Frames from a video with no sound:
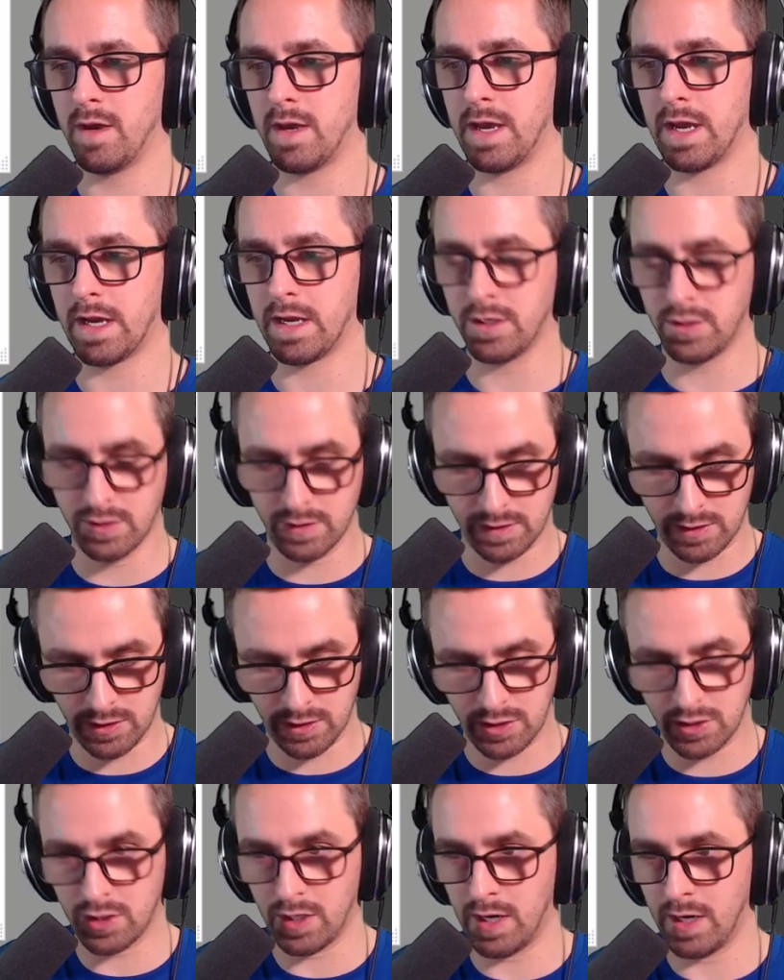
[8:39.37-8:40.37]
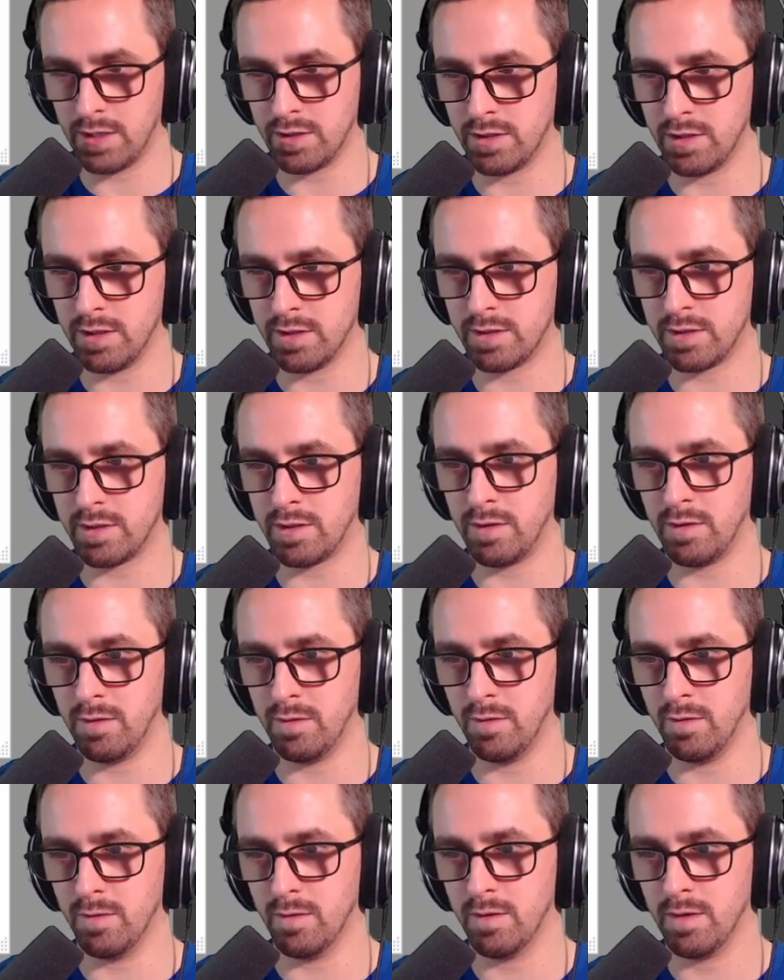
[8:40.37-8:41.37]
I can just change this
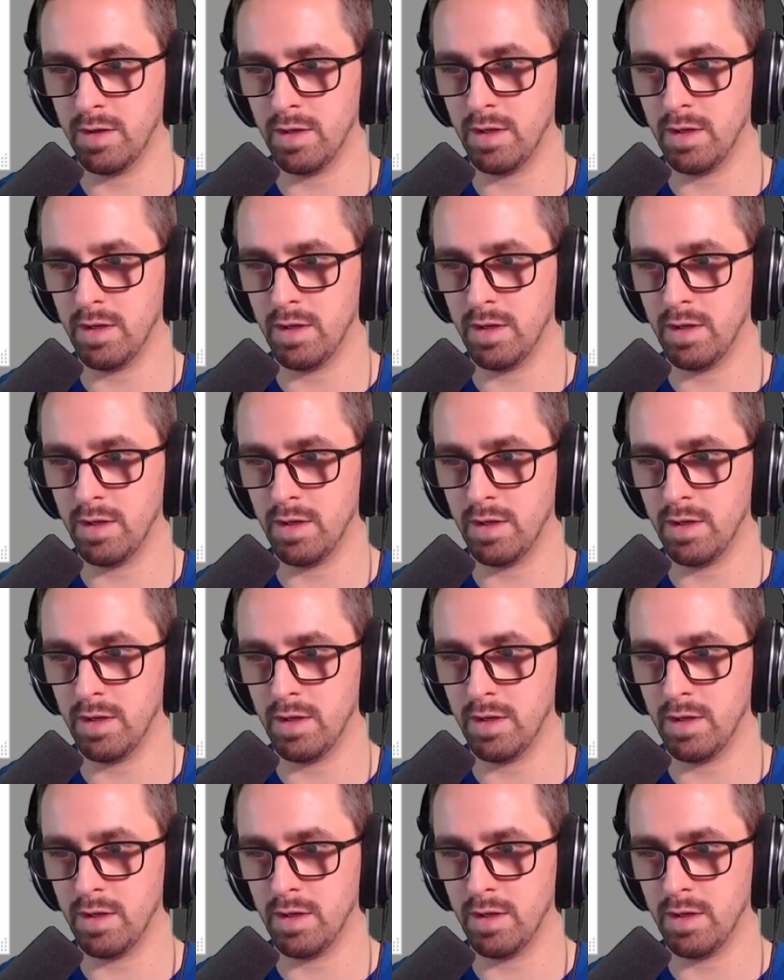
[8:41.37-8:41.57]
to